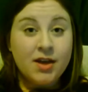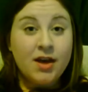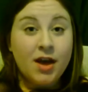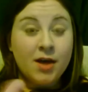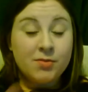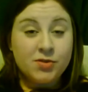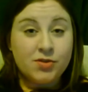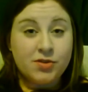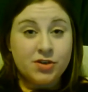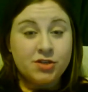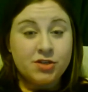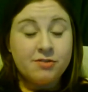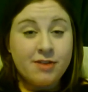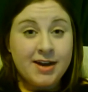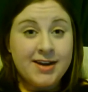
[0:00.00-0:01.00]
I'm talking
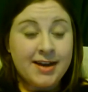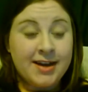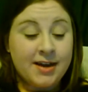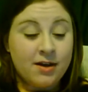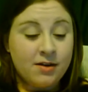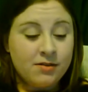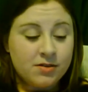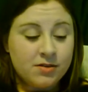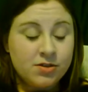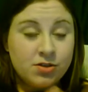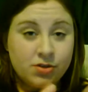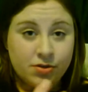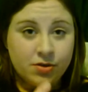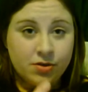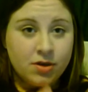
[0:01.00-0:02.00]
to right now
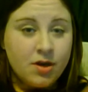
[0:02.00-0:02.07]
do.